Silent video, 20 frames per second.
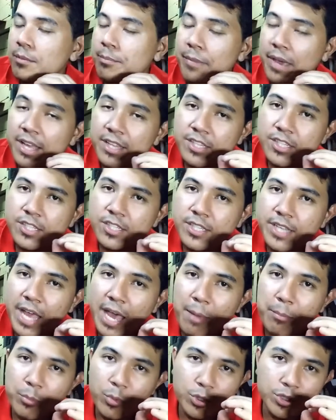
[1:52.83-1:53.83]
Mantis
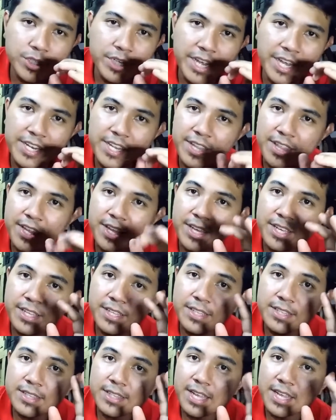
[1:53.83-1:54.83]
ambush
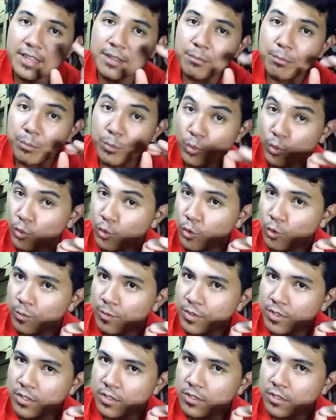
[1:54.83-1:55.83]
anything that
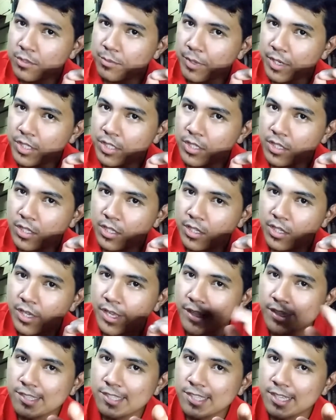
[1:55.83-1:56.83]
moves,
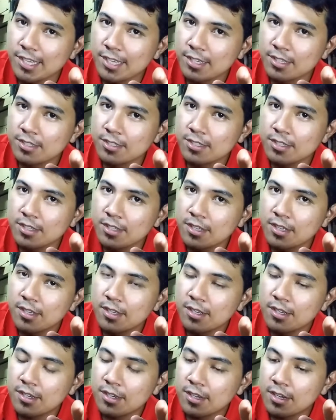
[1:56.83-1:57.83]
especially insects.
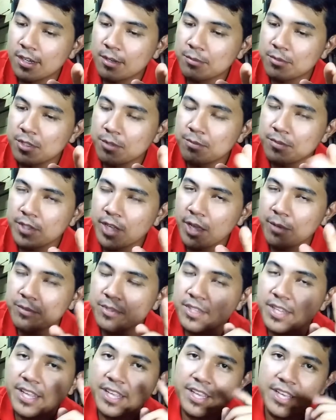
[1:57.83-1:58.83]

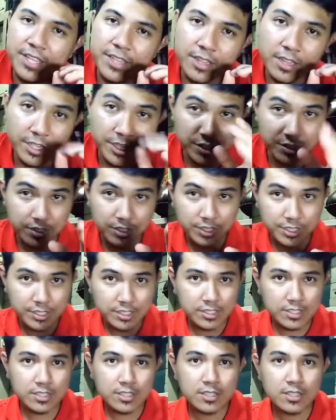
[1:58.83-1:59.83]
Sometimes they eat
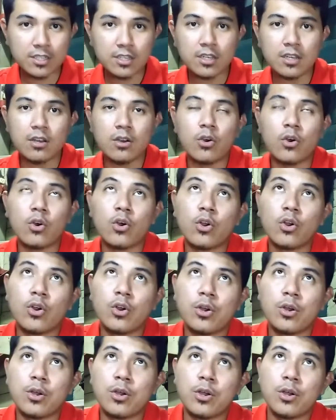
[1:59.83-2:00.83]
lizards
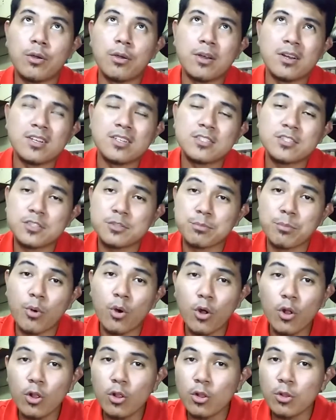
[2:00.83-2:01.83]
or
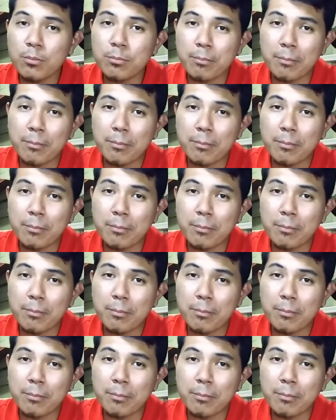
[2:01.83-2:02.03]
small